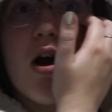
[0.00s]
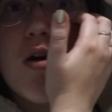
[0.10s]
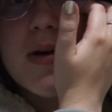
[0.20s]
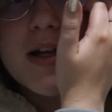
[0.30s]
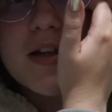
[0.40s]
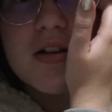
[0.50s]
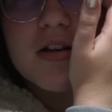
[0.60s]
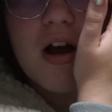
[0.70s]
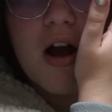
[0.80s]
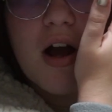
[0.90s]
Oh my
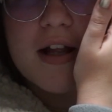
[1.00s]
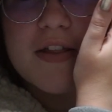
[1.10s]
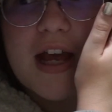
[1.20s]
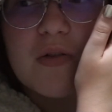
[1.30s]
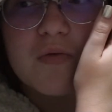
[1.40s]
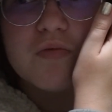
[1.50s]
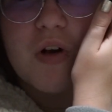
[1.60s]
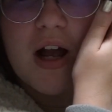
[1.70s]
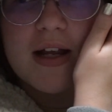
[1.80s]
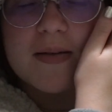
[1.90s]
God, that
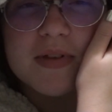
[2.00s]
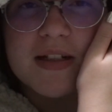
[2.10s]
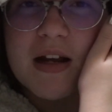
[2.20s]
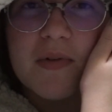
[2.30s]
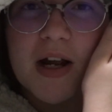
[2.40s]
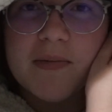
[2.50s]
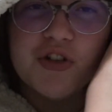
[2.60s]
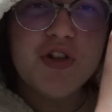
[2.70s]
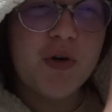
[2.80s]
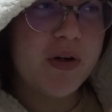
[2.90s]
rhymes. Did that rhyme?
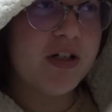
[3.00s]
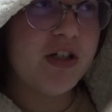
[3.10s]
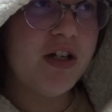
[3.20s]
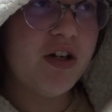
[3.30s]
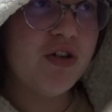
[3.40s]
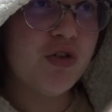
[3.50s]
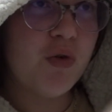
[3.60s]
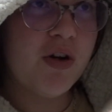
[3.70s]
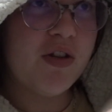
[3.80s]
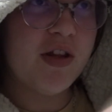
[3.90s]
Nor here
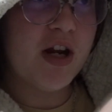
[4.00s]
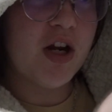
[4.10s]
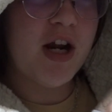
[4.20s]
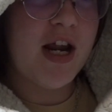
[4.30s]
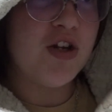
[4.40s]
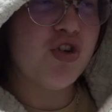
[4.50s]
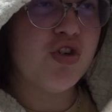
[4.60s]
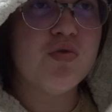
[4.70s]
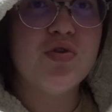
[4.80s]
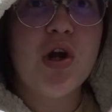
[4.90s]
nor there, and
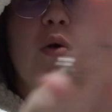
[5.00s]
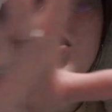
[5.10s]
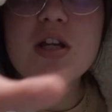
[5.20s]
you don't